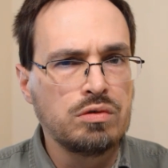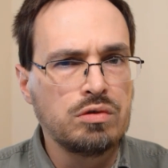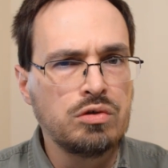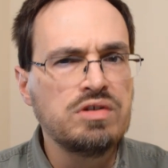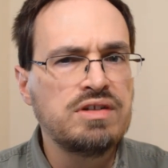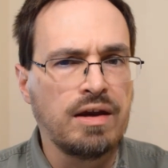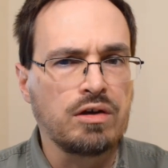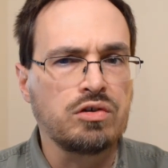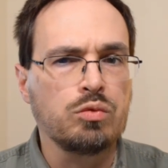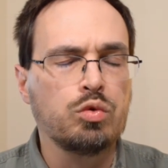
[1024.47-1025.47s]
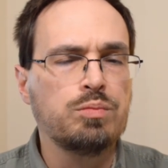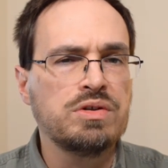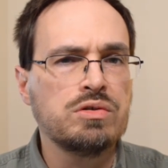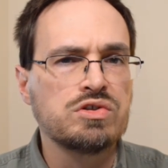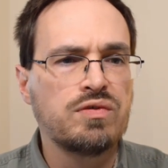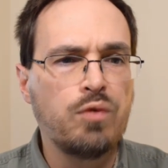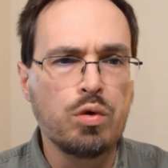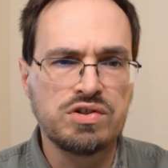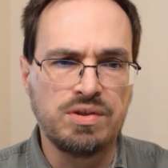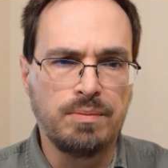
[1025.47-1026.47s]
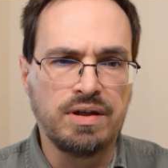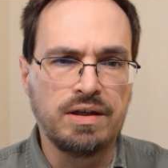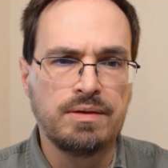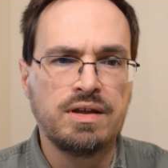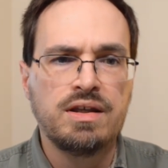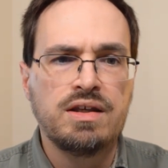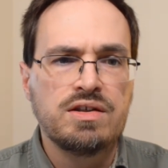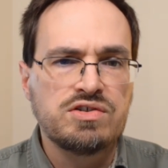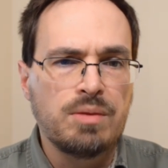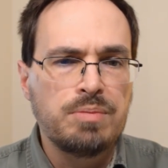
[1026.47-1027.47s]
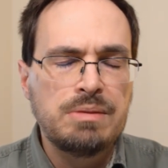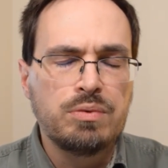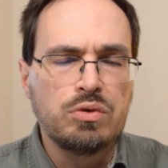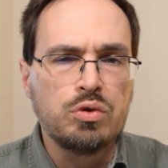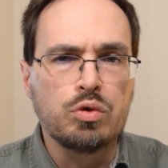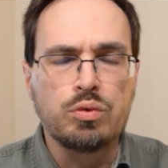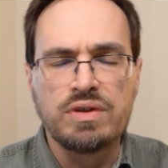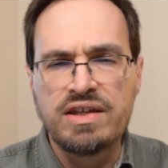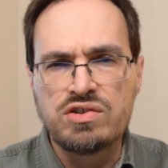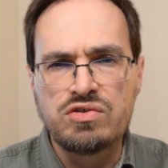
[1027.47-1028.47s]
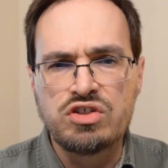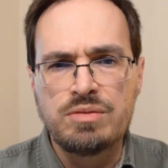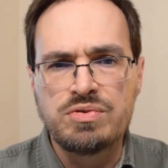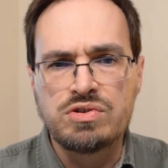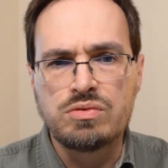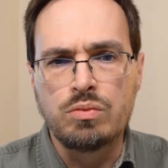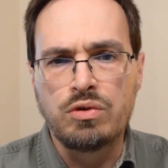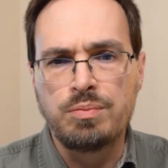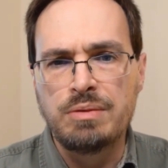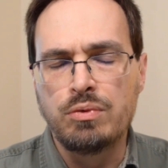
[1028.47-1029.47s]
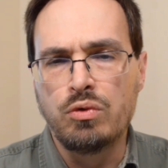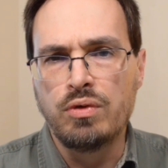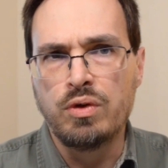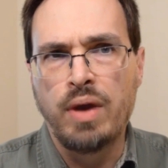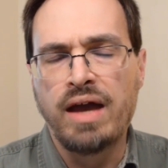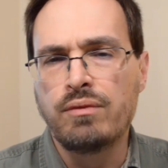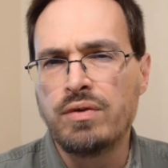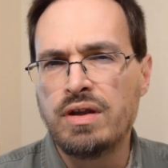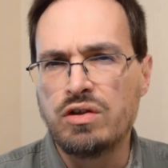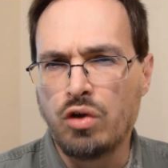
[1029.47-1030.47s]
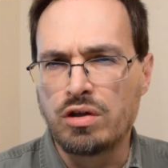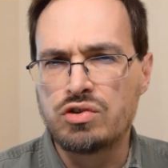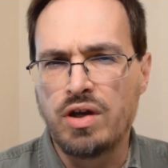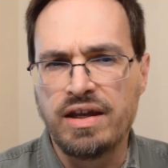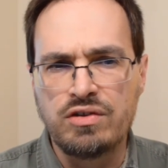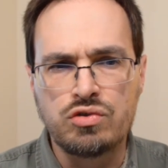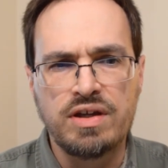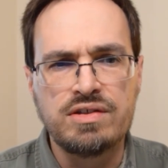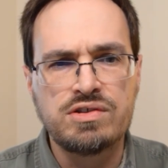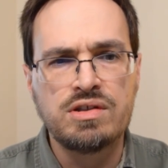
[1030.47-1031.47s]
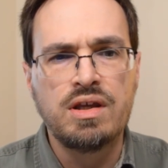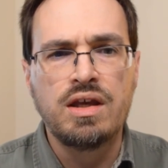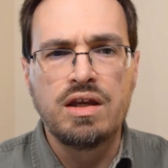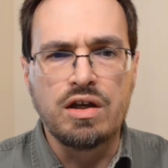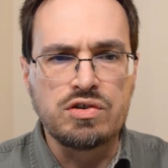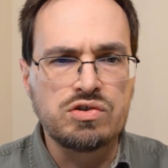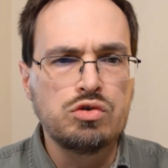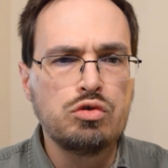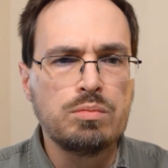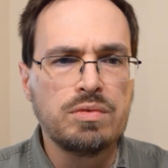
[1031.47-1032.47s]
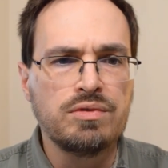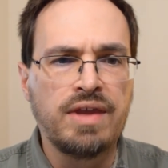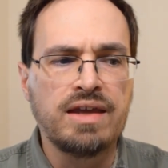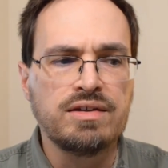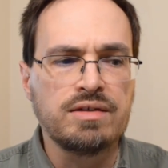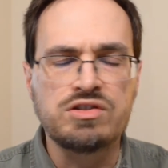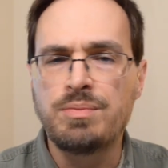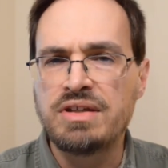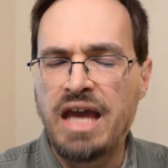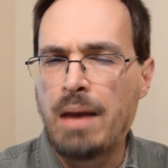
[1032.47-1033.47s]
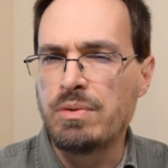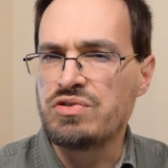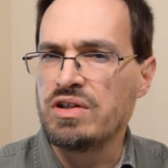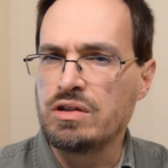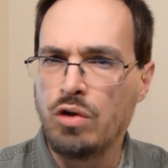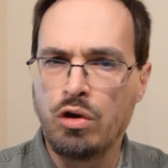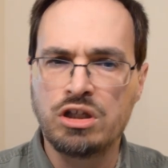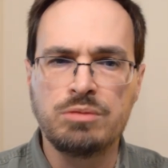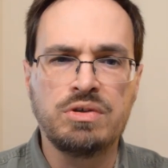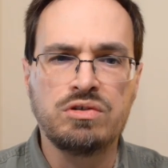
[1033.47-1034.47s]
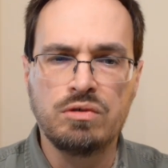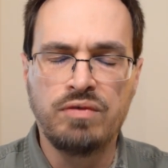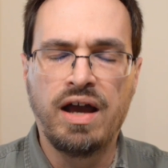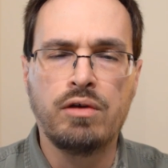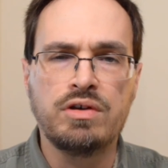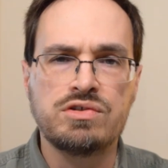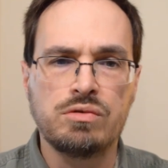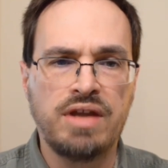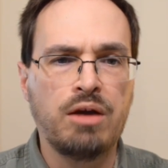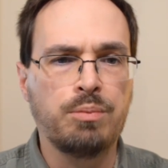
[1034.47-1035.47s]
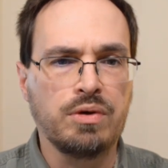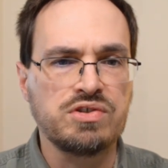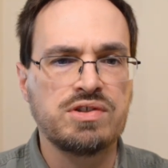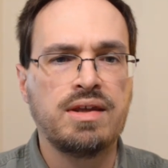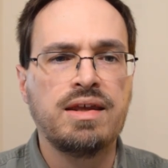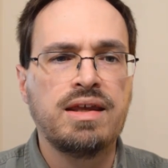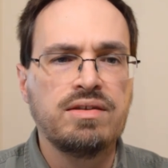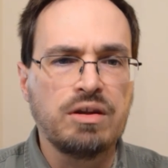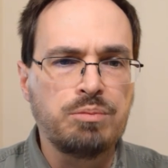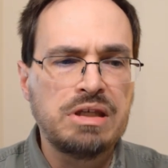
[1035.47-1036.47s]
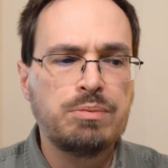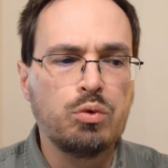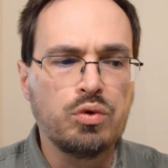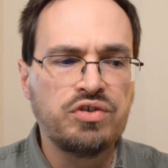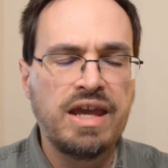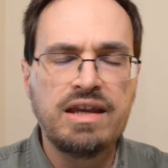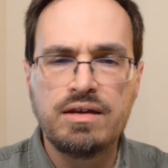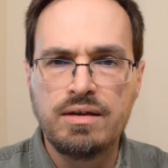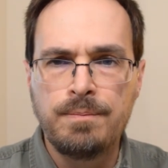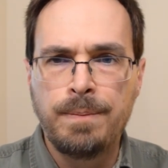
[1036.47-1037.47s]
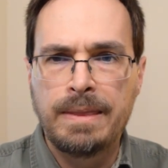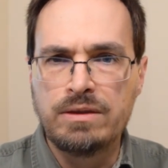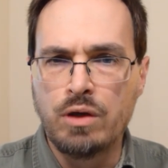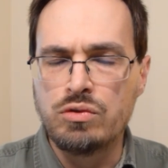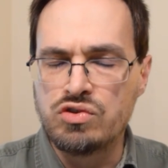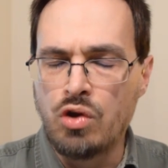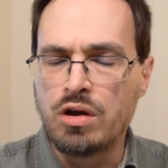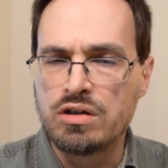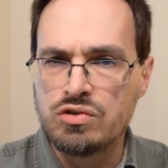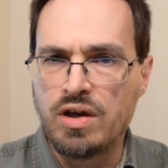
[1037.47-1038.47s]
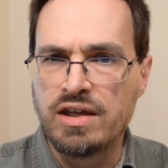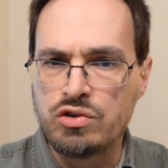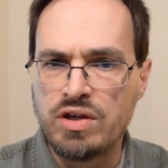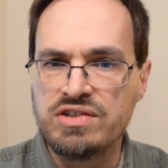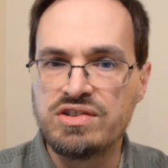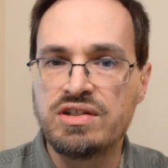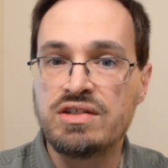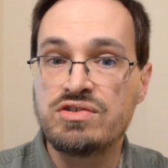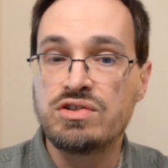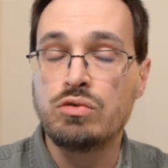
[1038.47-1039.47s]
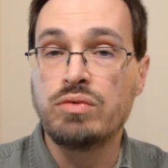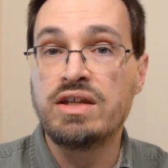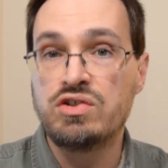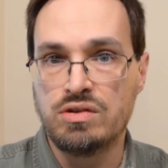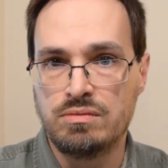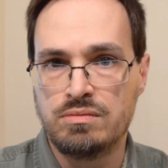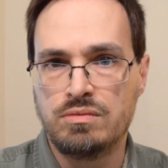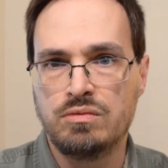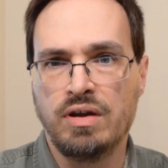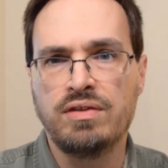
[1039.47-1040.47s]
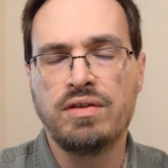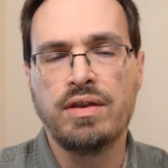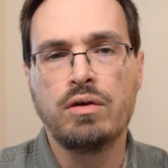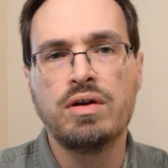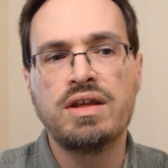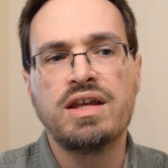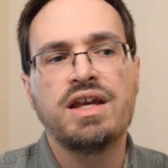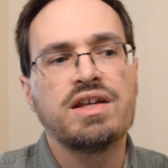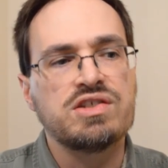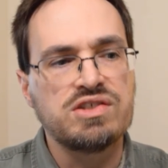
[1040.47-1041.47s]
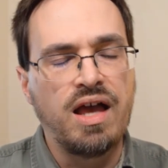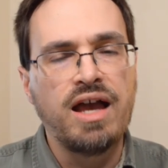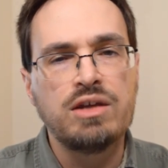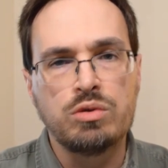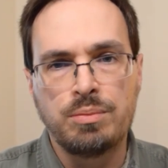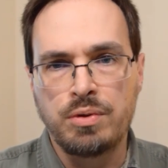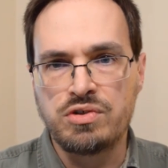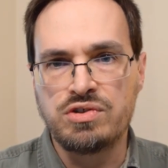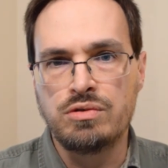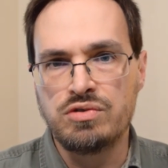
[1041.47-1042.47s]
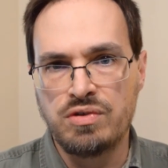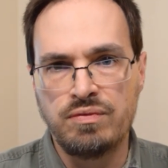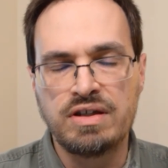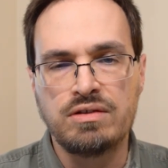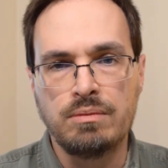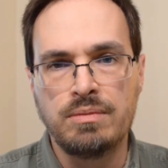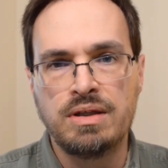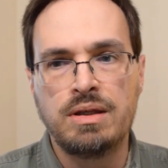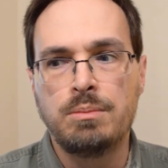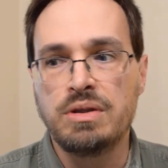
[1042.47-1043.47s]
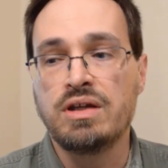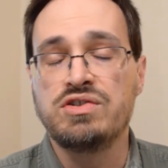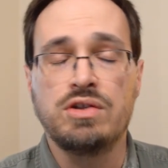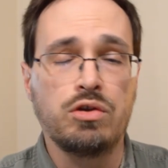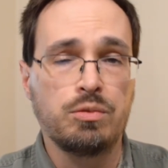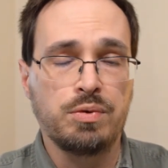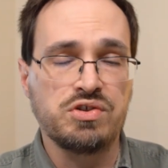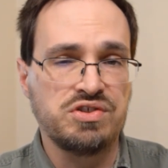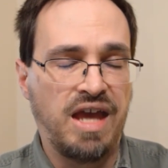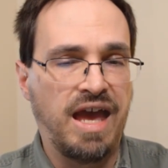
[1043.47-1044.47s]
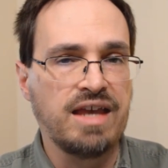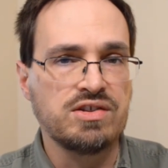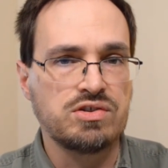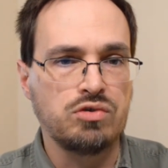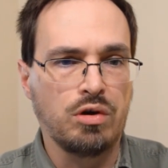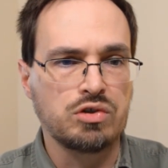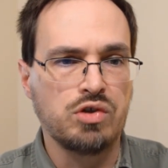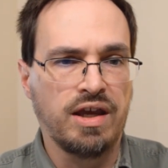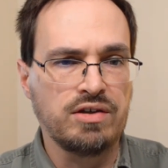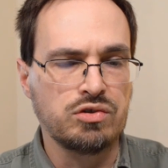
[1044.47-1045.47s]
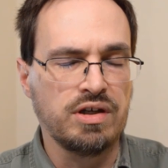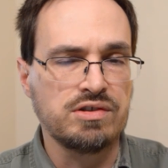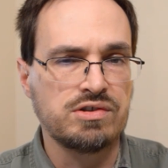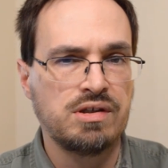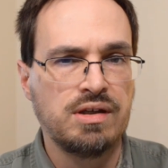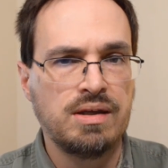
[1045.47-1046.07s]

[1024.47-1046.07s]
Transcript: good character would be used for somebody. Some people who are in relationships with people who have dark triad traits assume that if something happens, like an argument or violence or an outburst, that people will take those dark triad traits into consideration, right? That they'll side with the person who's the victim because the other person has dark triad traits.